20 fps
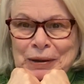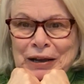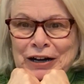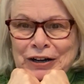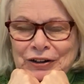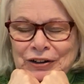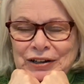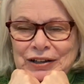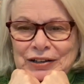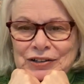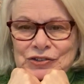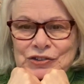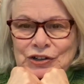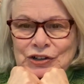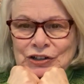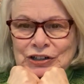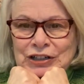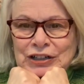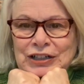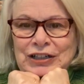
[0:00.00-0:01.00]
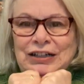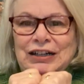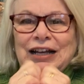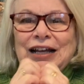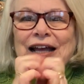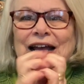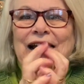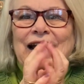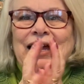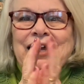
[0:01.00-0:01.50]
areas are,
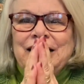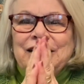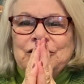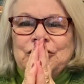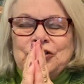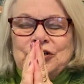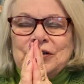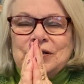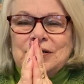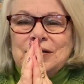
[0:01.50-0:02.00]
and it